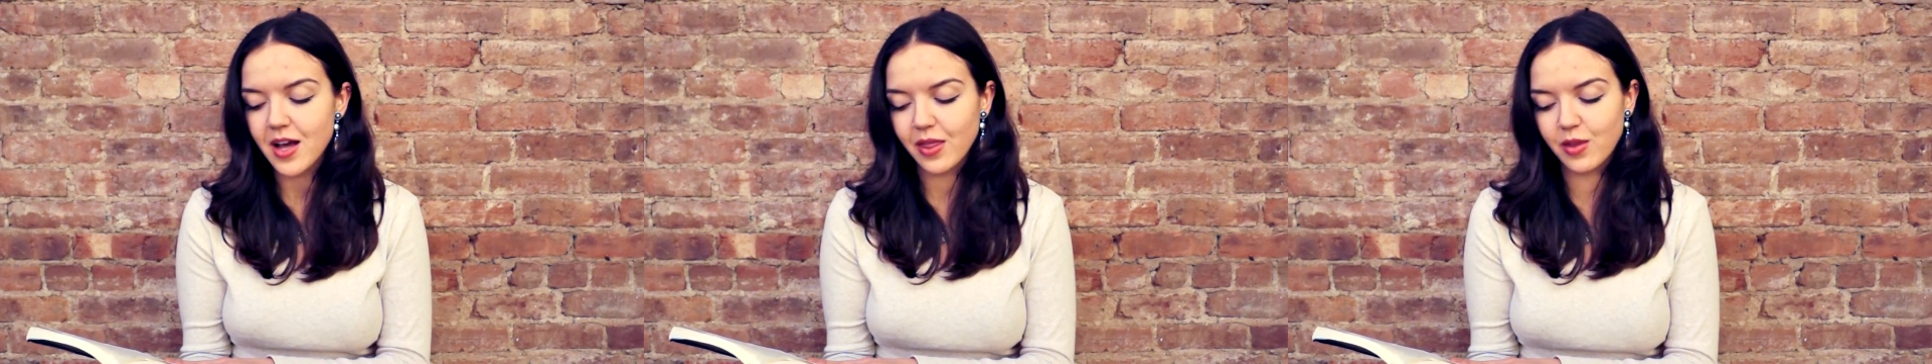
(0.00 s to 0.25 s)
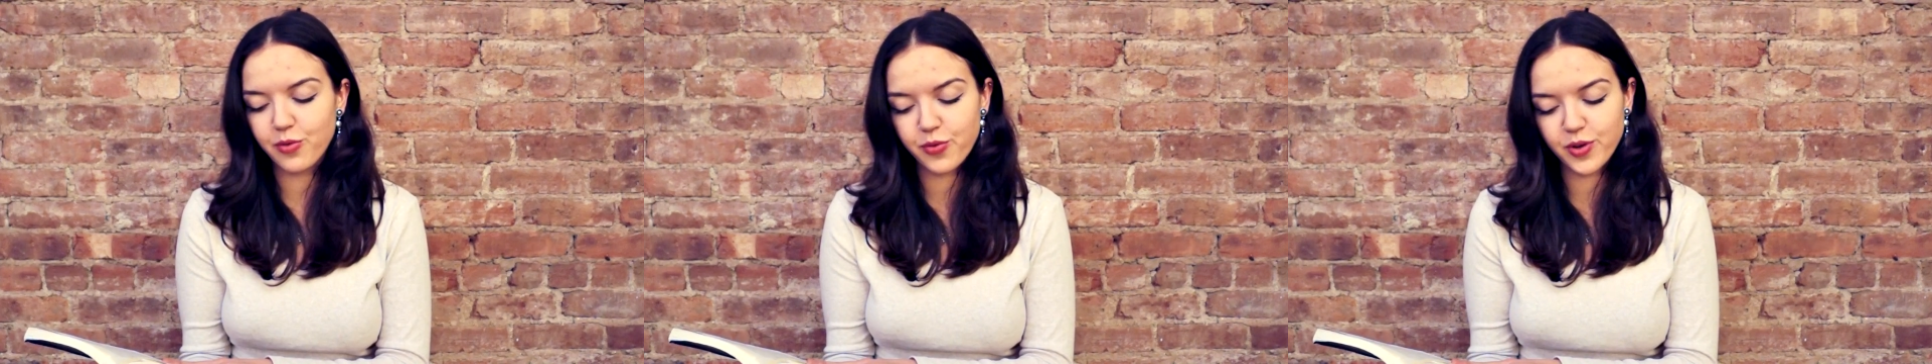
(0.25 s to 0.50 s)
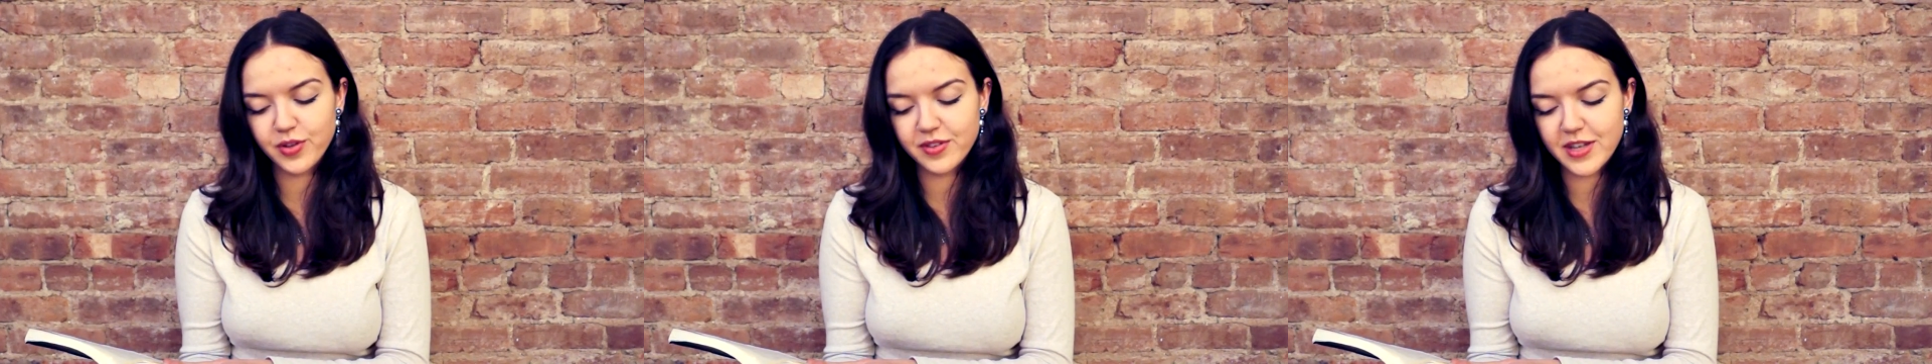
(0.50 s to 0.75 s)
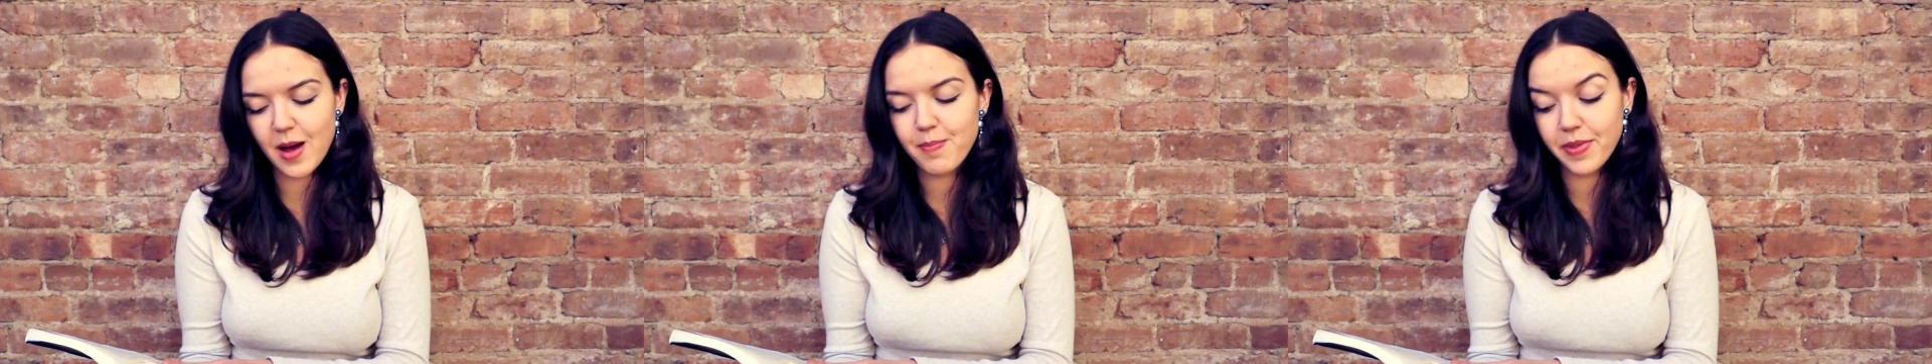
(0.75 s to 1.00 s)
The first
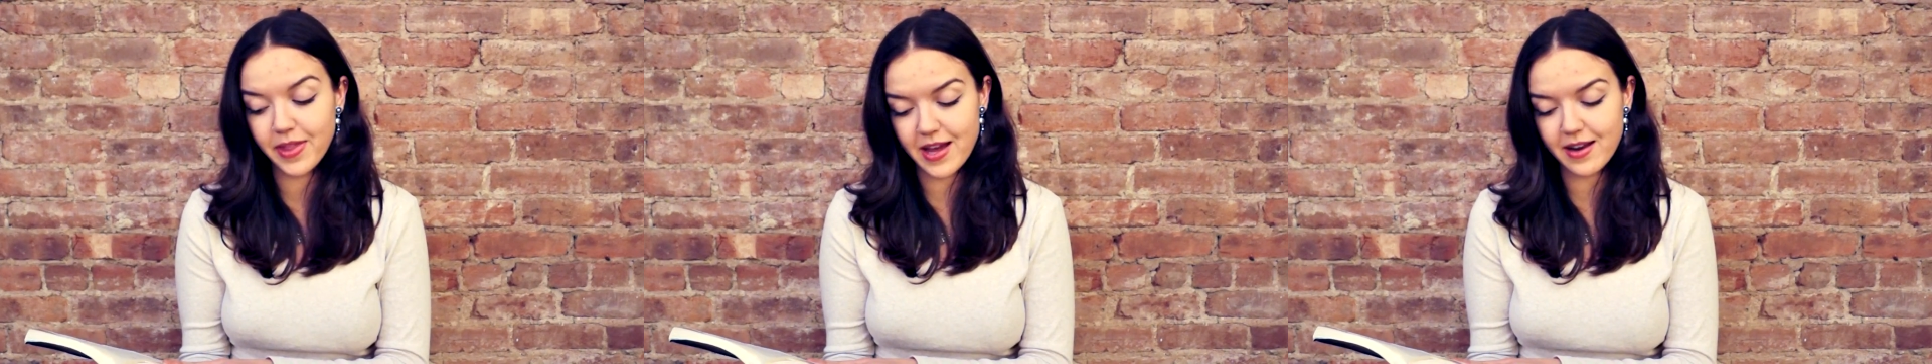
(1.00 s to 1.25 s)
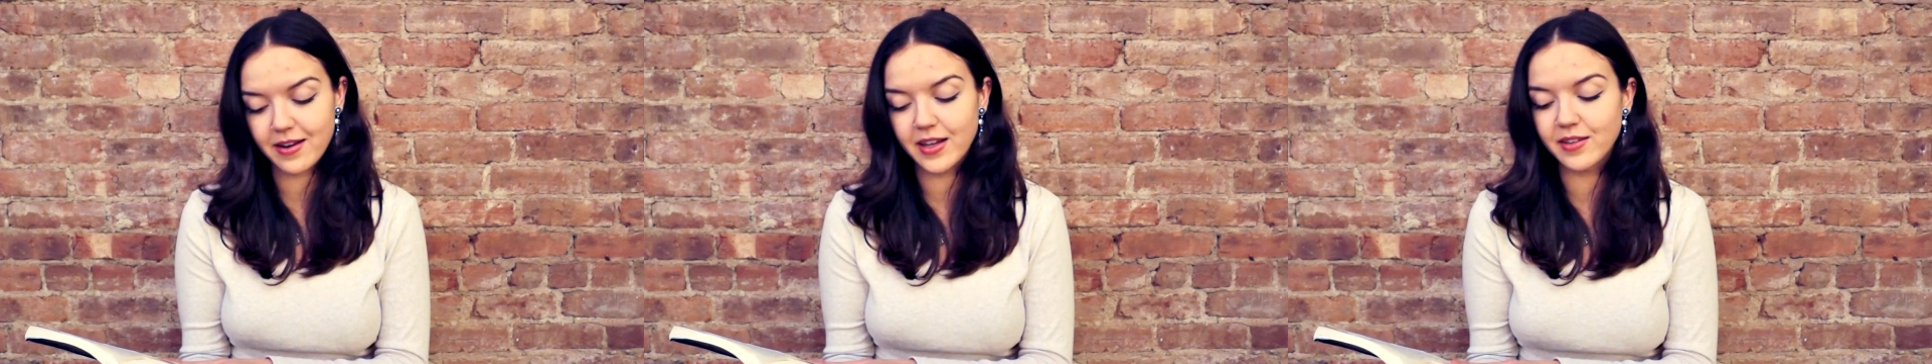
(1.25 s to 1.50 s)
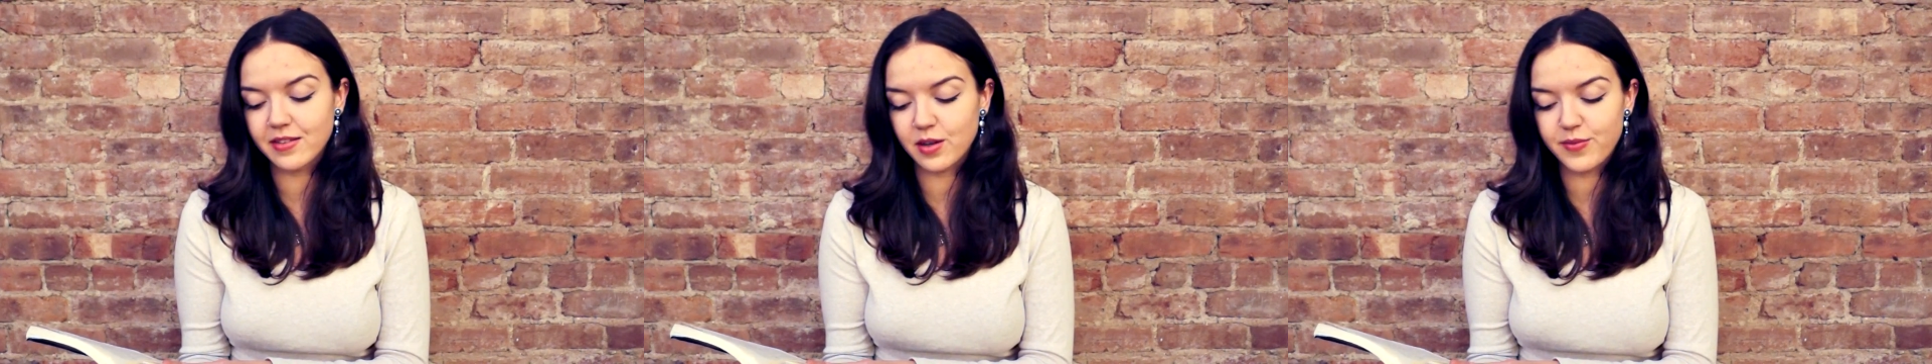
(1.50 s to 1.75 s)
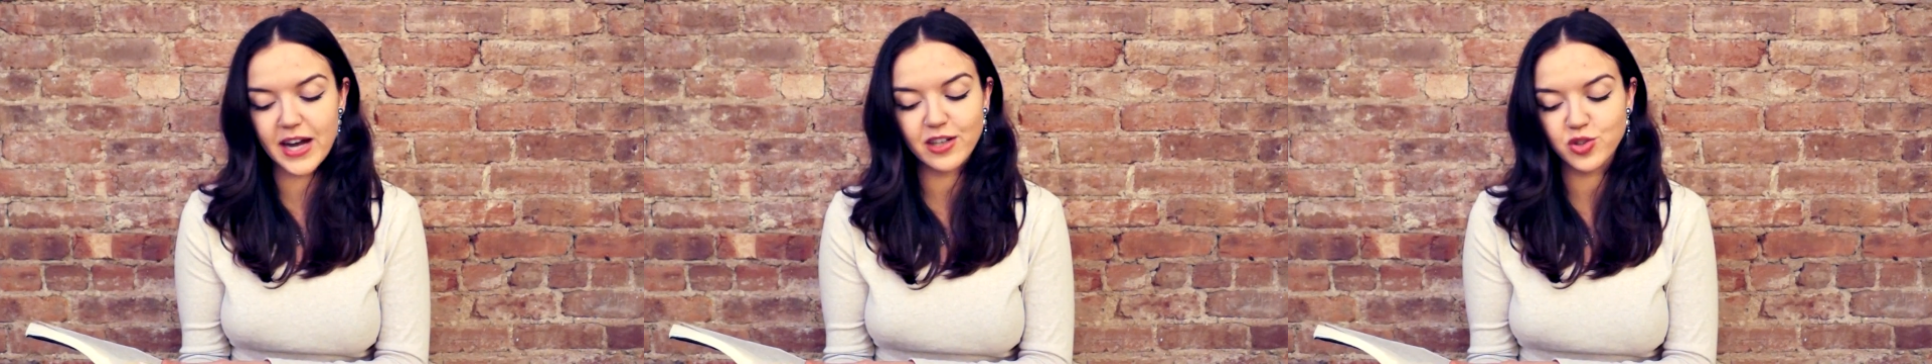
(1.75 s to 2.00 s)
step then in
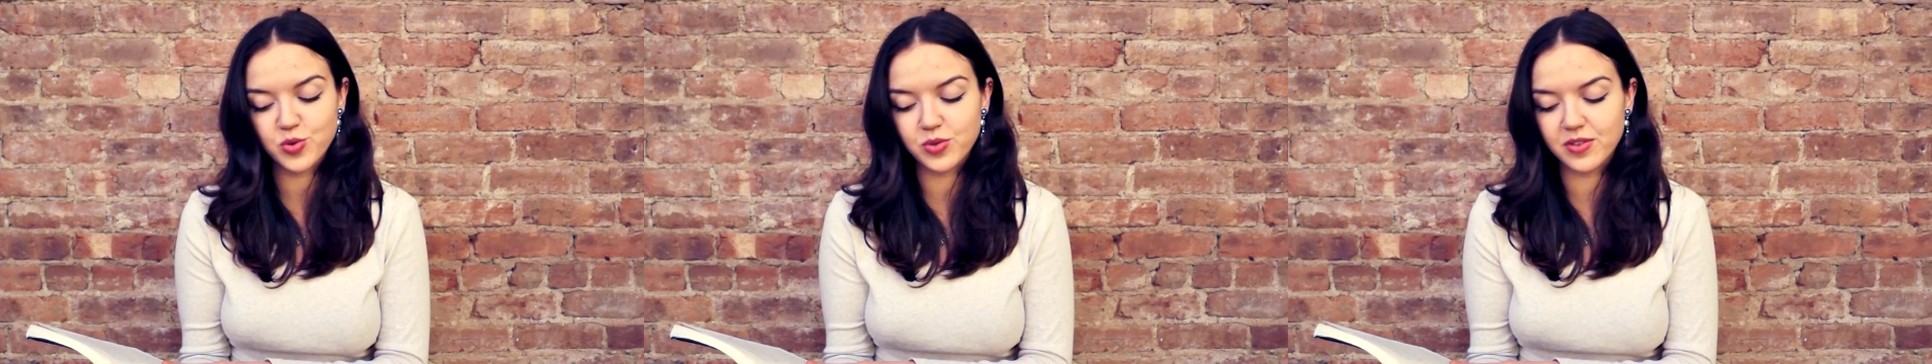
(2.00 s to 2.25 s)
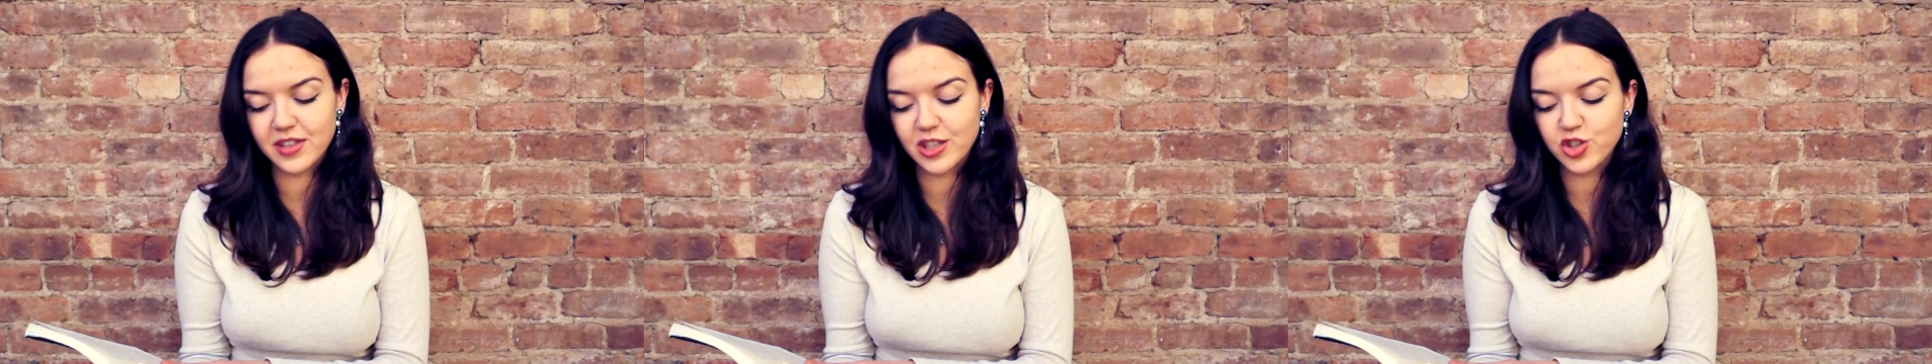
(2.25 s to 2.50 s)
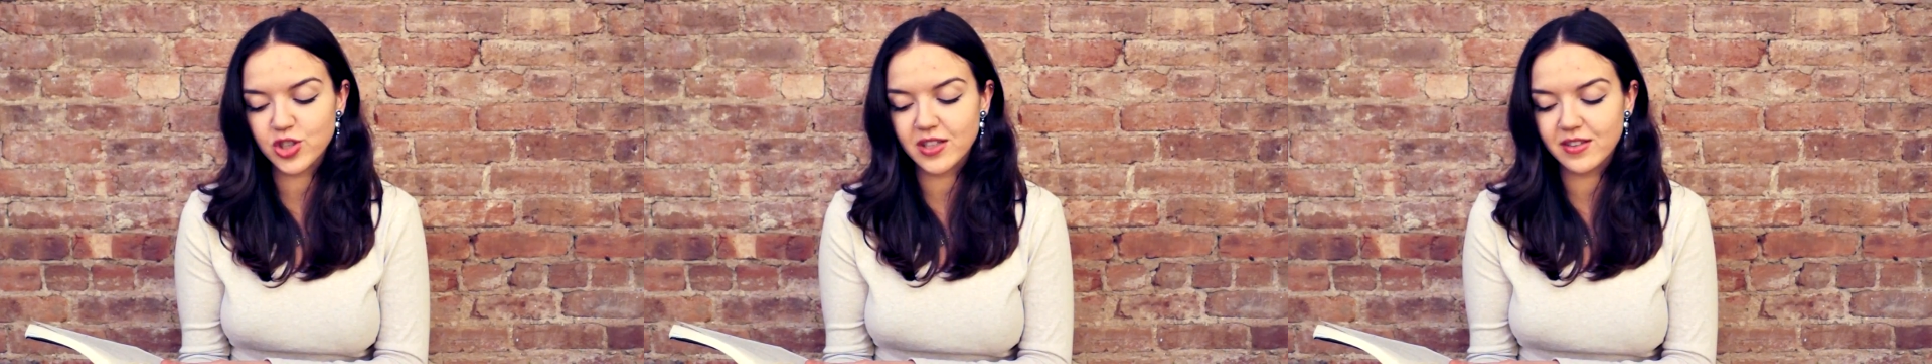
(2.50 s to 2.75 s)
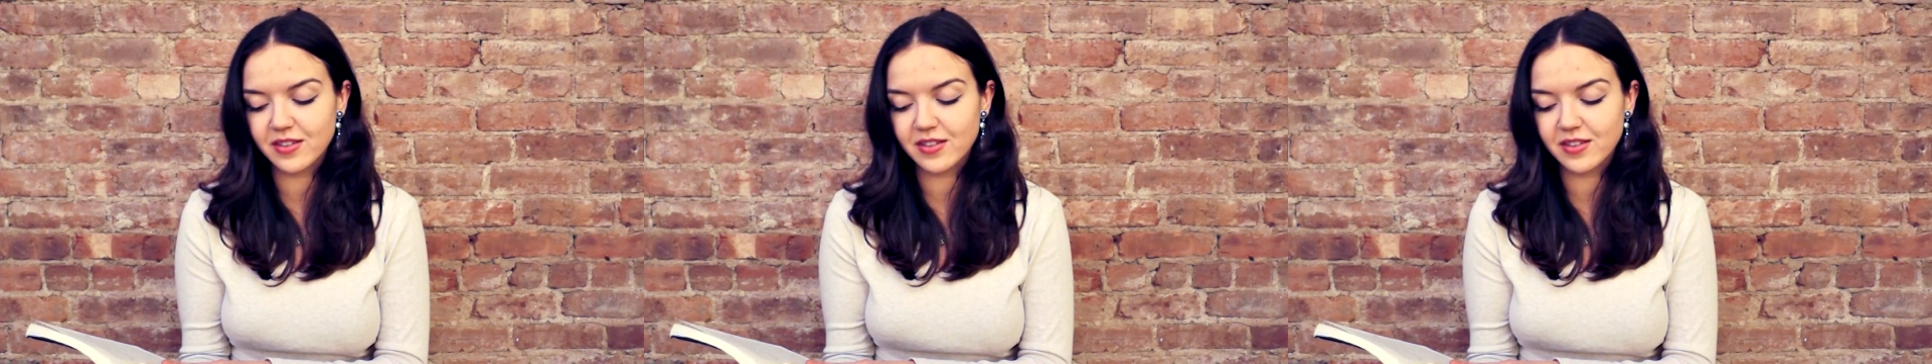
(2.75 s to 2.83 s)
self-actualization is